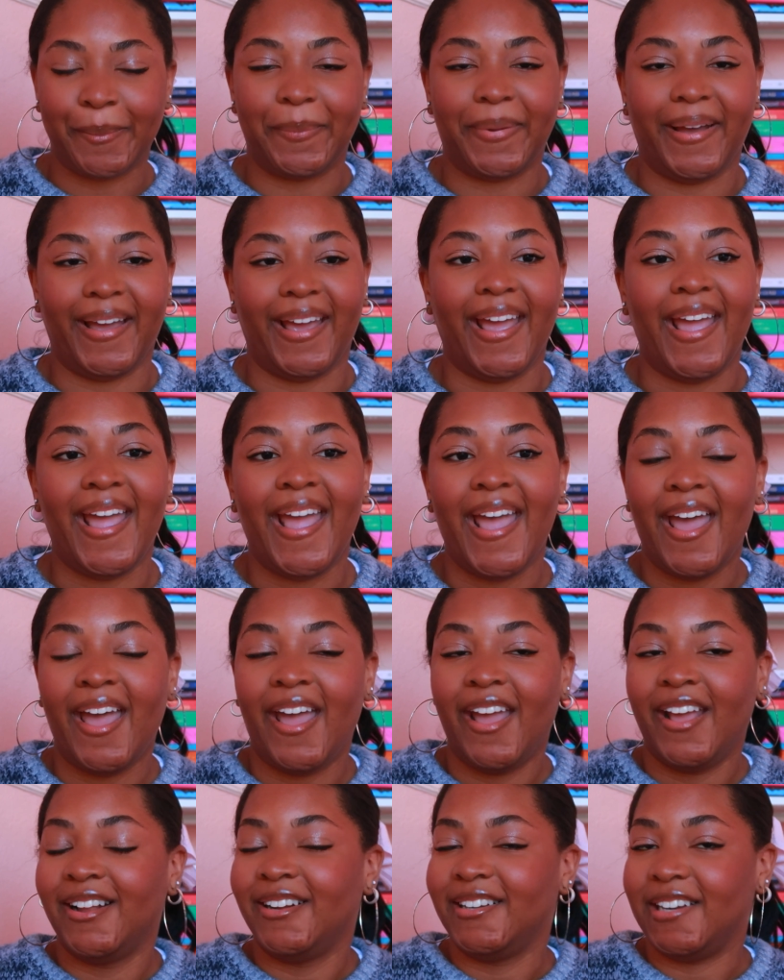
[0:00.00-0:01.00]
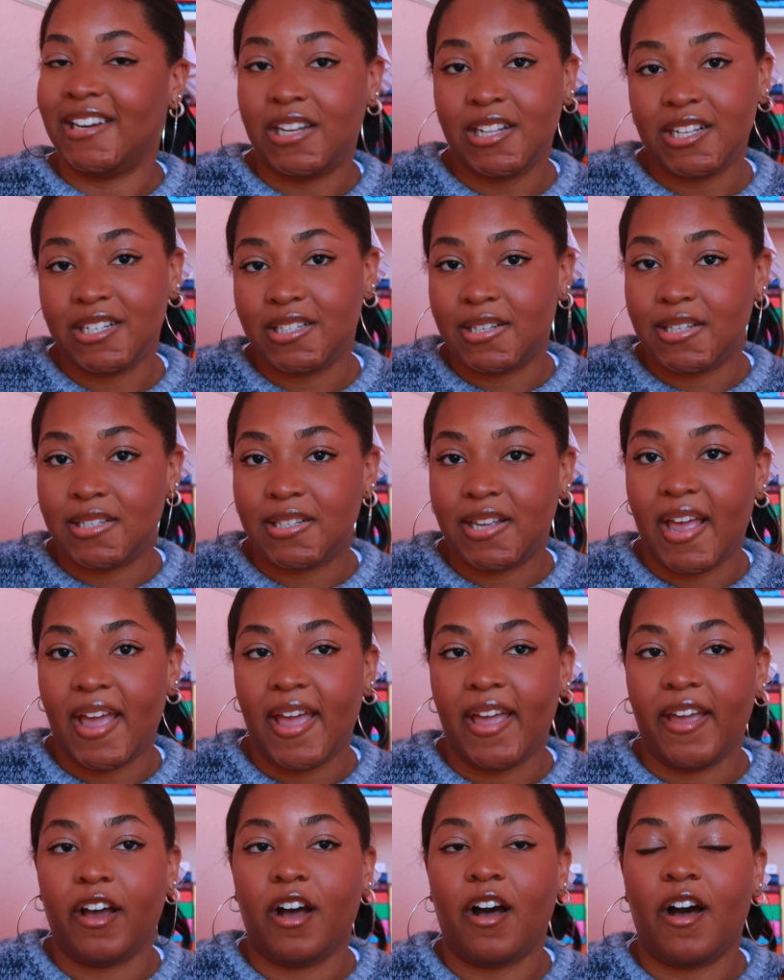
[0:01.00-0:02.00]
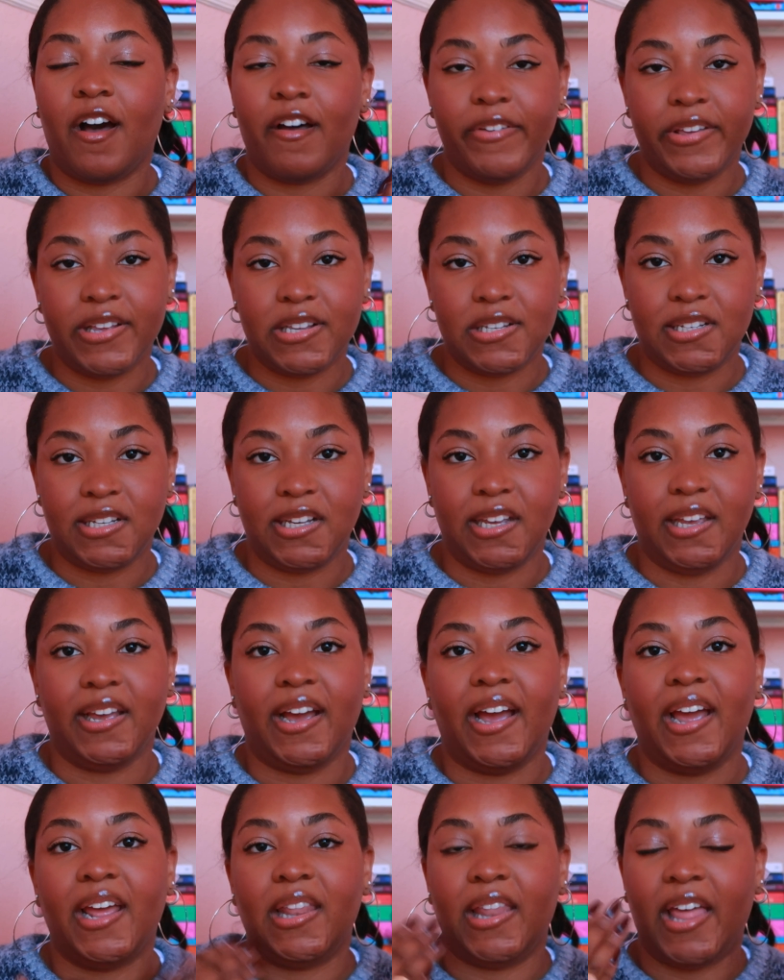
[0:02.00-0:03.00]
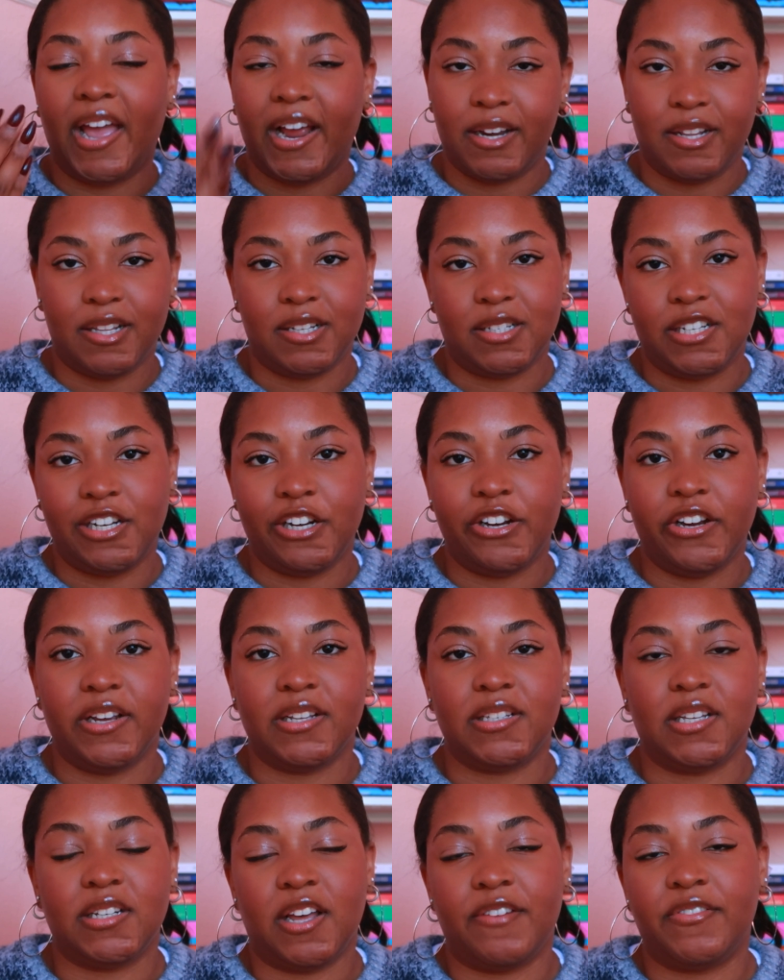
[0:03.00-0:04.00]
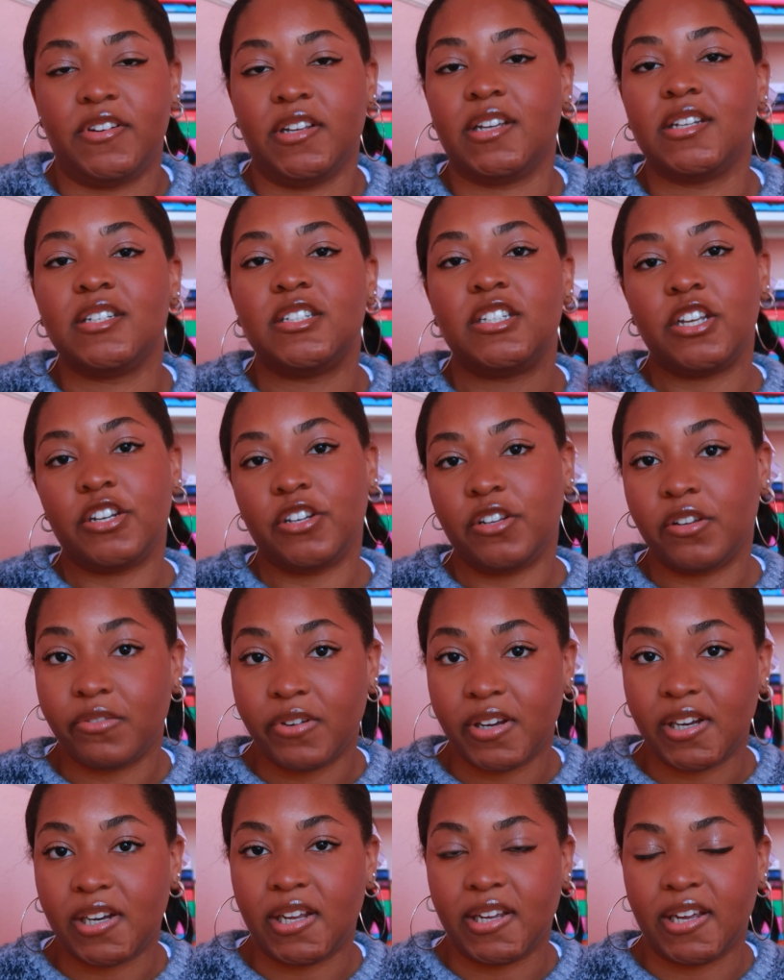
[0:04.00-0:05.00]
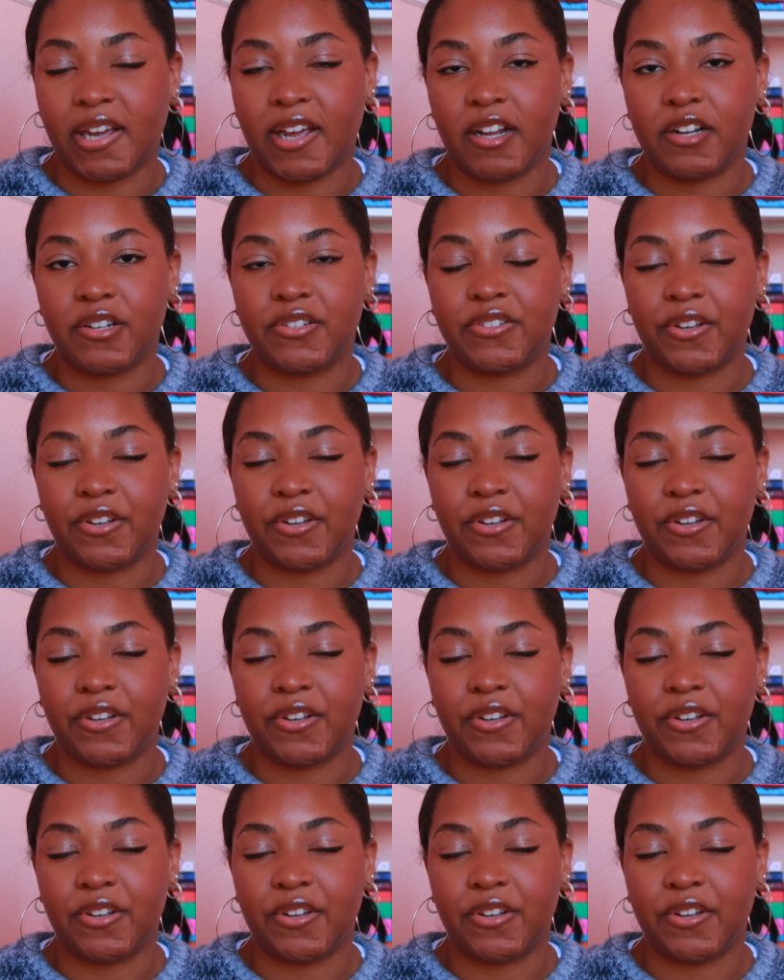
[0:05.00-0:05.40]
But needless to say, obviously, I liked the series enough to continue reading it.